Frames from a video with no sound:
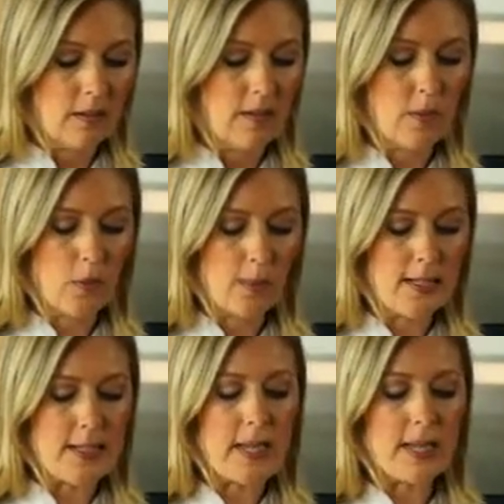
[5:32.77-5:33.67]
If you want
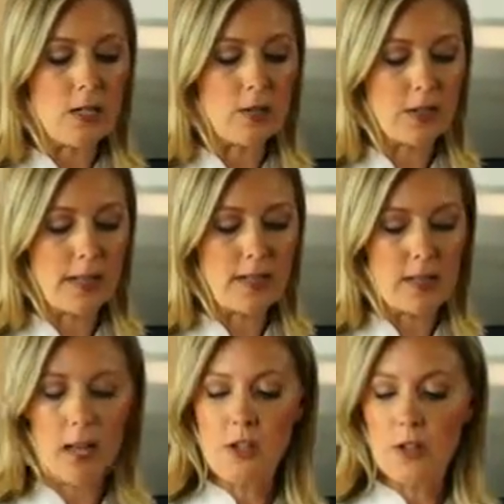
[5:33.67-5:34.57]
to send it in your kids'
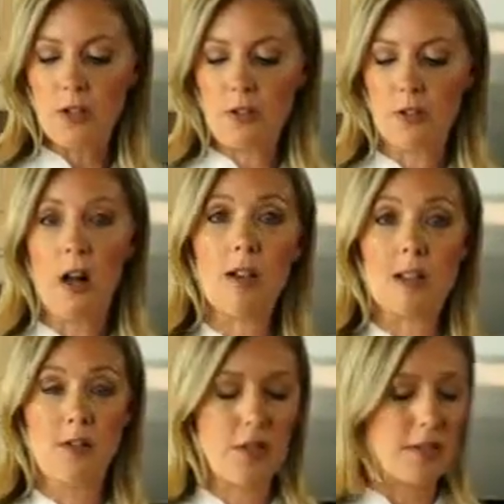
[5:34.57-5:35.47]
lunches, you could
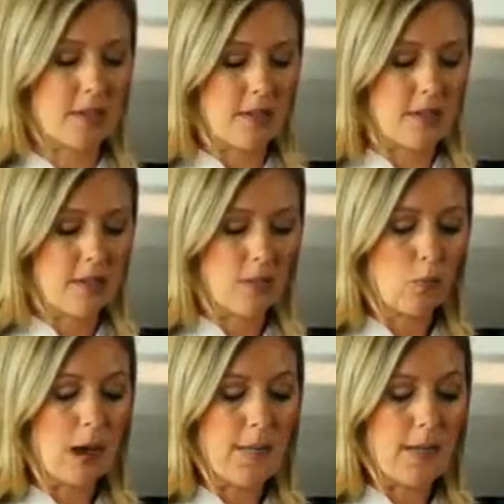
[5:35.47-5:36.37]
also just
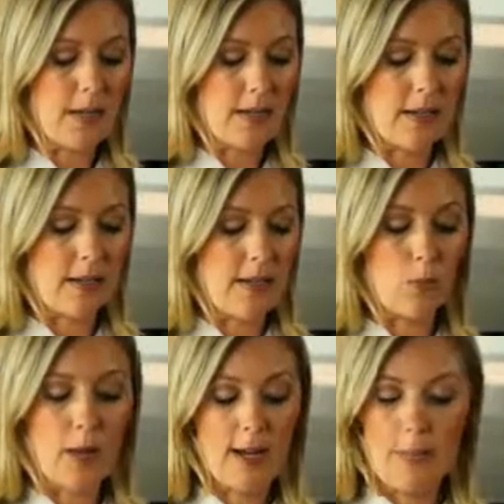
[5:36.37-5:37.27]
wrap it in
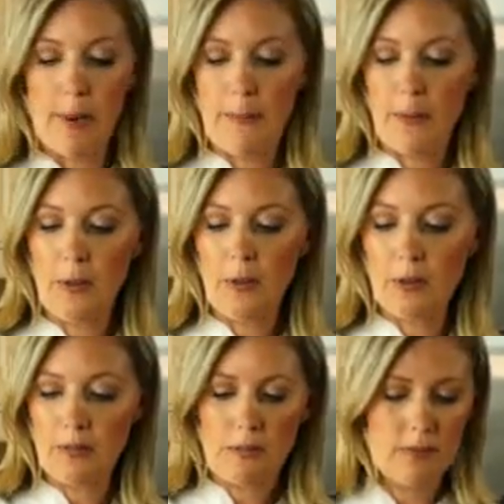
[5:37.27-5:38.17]
some wax paper.
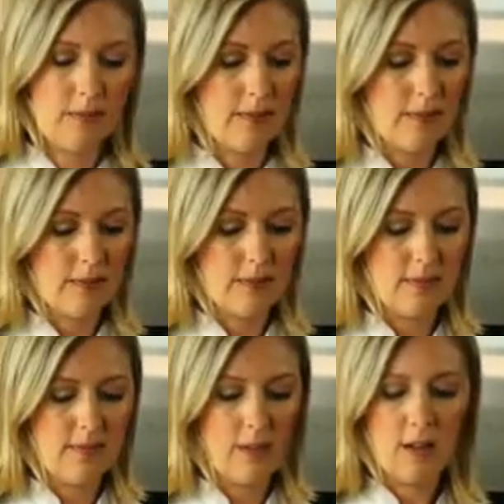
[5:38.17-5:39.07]

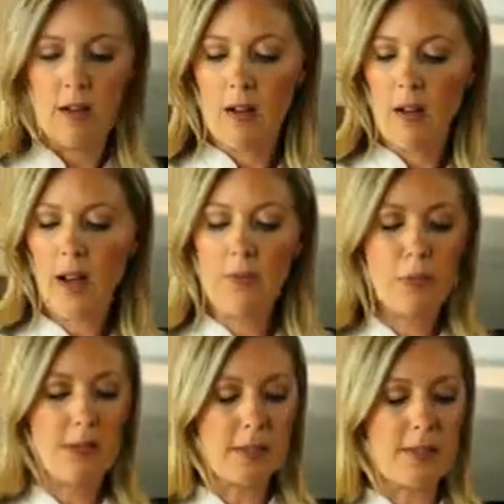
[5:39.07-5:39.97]
I
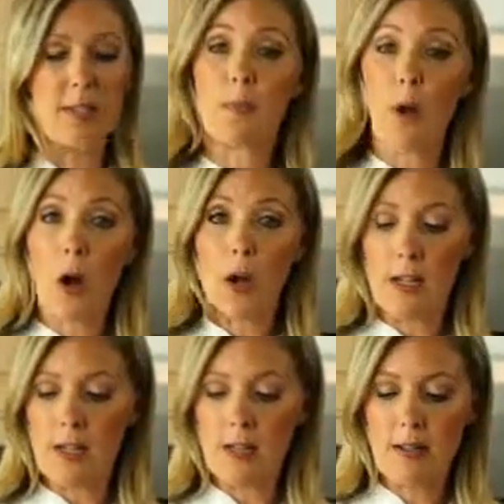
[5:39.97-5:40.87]
bring this to
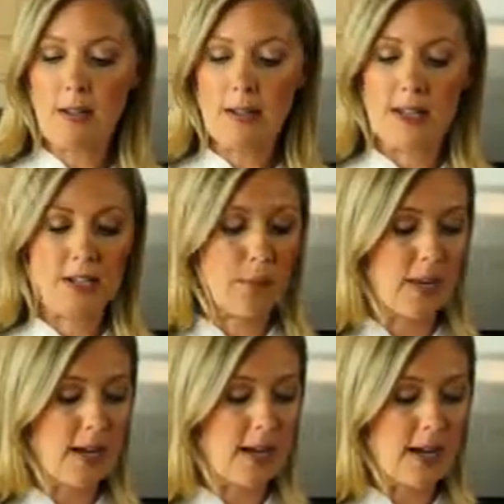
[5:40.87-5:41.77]
parties and to
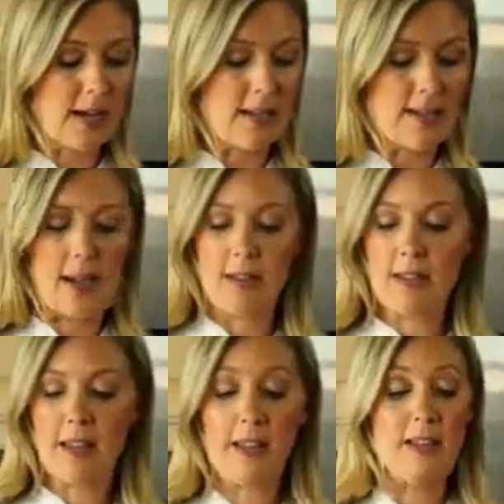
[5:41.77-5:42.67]
play dates, and the
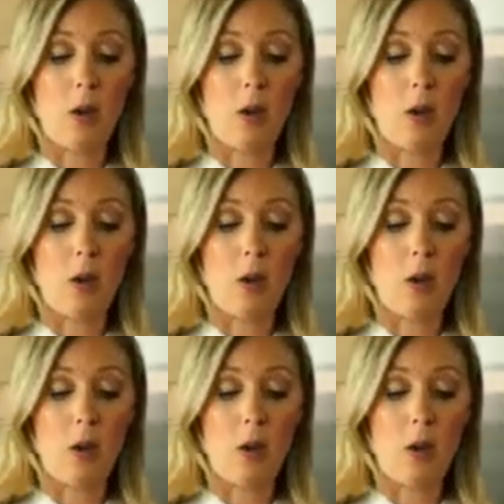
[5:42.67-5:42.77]
kids